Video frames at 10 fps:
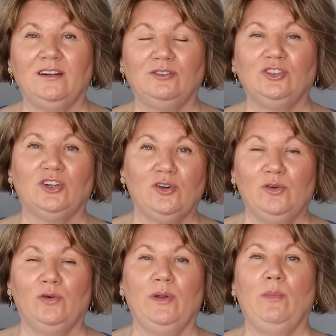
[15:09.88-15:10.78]
little
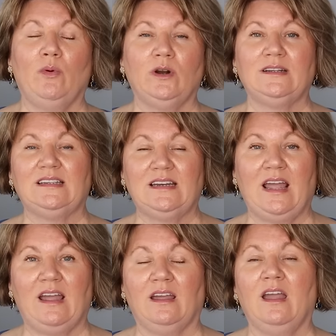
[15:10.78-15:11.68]
charcuterie board
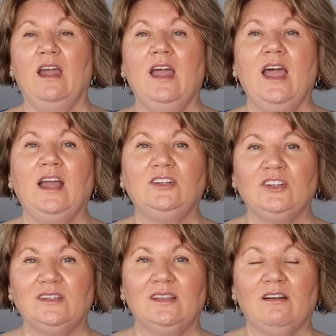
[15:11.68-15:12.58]
snack. And
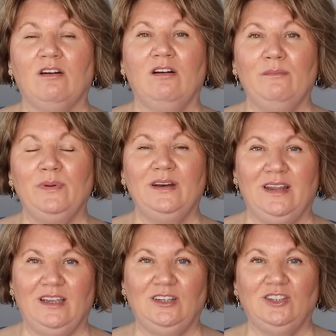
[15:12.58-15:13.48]
just the
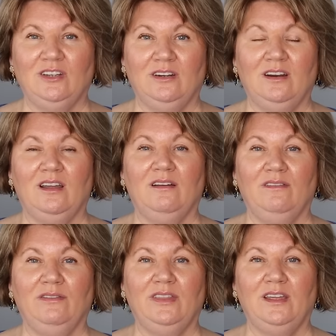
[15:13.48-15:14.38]
combination
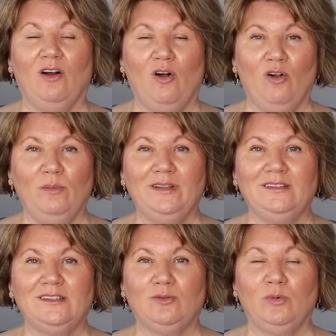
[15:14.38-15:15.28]
of the
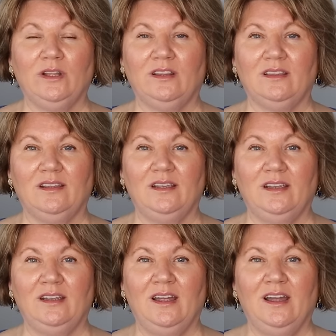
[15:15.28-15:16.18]
almonds with
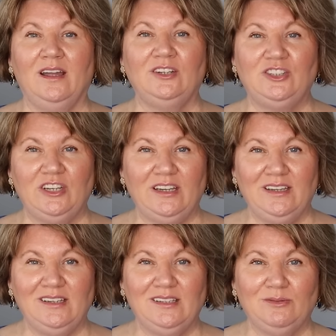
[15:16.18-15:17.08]
the
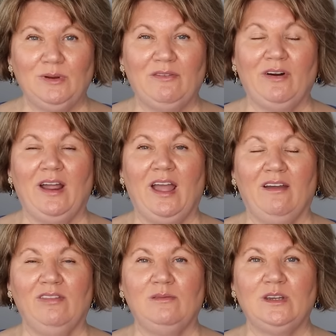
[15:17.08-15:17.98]
cheese, whenever I
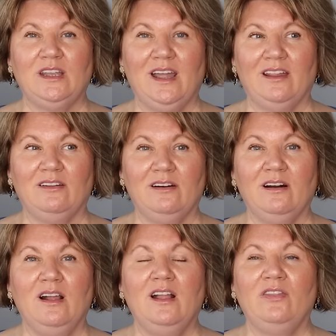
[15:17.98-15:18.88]
have them
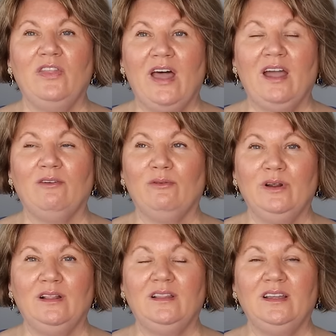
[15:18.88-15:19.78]
together, that
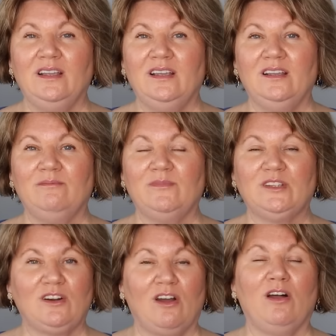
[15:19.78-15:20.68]
really
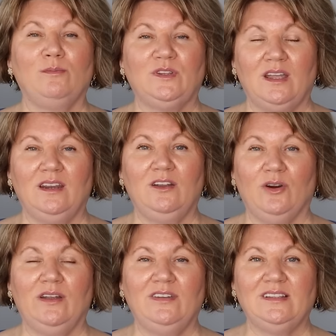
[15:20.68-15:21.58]
stops any
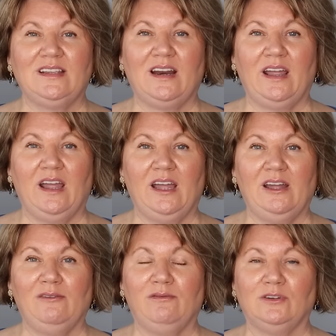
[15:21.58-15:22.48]
cravings that I
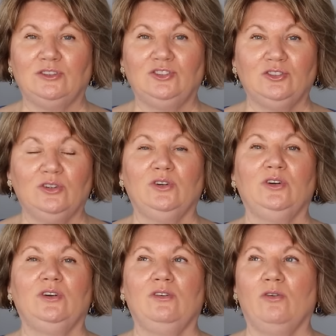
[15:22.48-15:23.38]
have for
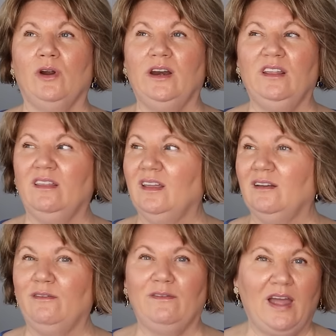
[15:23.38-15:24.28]
sugar or
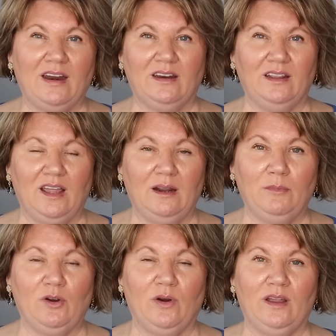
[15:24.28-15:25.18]
anything fattening that
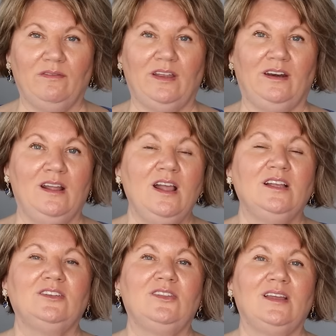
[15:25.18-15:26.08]
I'm craving.
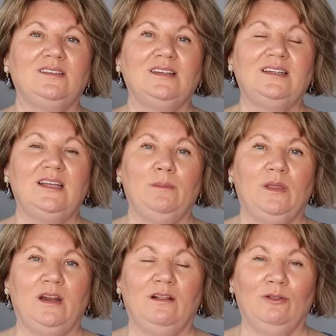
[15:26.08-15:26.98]
So that's a tip
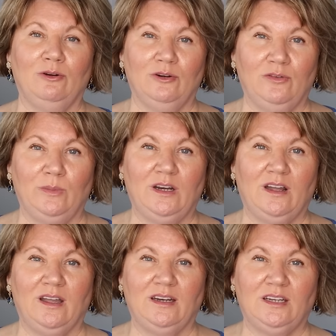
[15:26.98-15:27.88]
that I learned from the
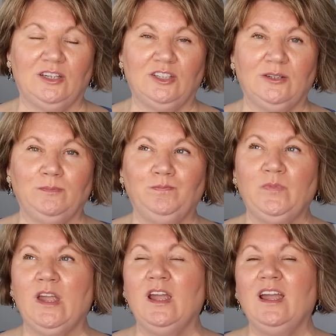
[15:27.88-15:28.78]
dietitian.
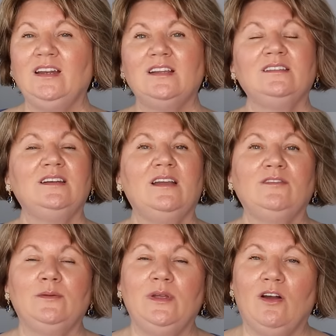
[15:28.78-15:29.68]
It doesn't
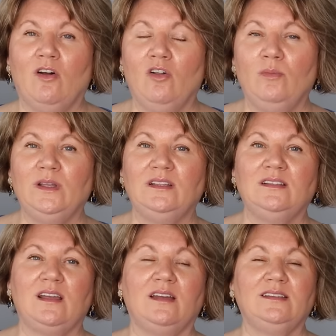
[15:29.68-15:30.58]
have to be
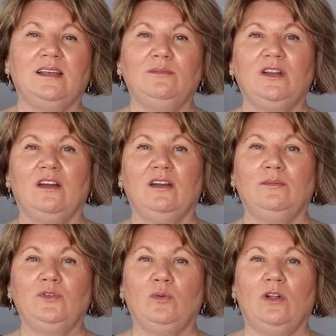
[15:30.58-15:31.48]
almonds. I
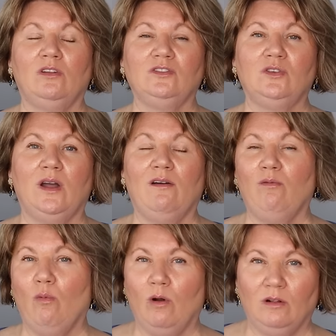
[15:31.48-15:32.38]
sometimes will also
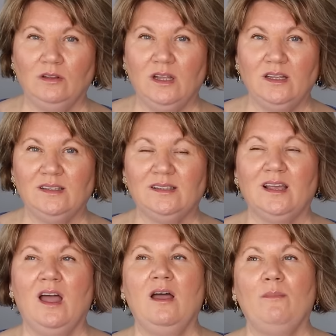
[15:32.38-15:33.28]
have
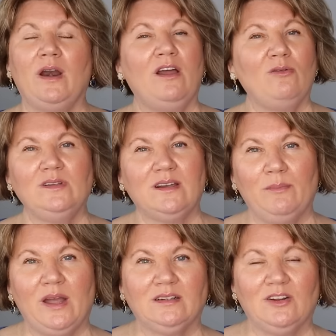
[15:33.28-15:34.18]
walnuts, but I always
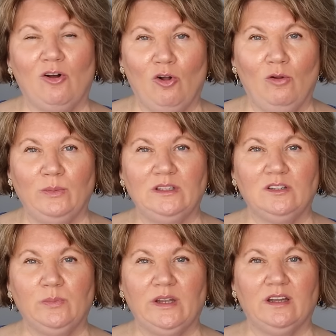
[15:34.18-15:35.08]
come back to
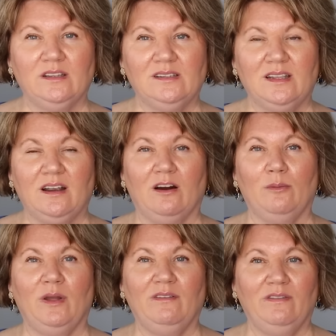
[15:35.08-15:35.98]
almonds because they
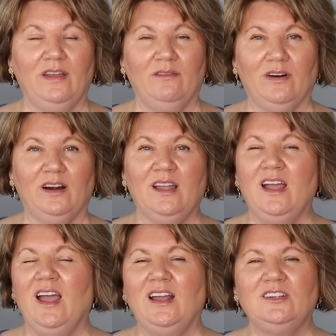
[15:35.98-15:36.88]
are my favorite
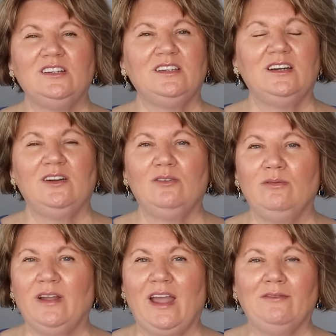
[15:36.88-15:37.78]
and just, you
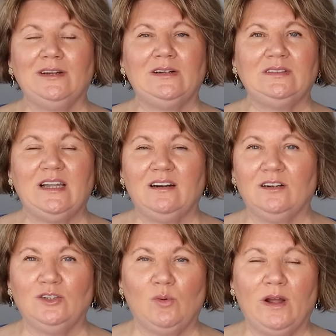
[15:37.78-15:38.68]
know, count out 10
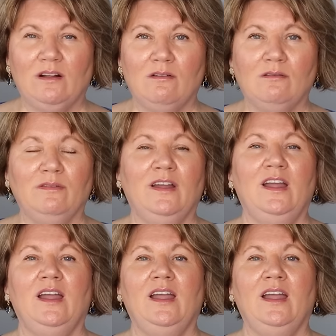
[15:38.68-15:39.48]
or 12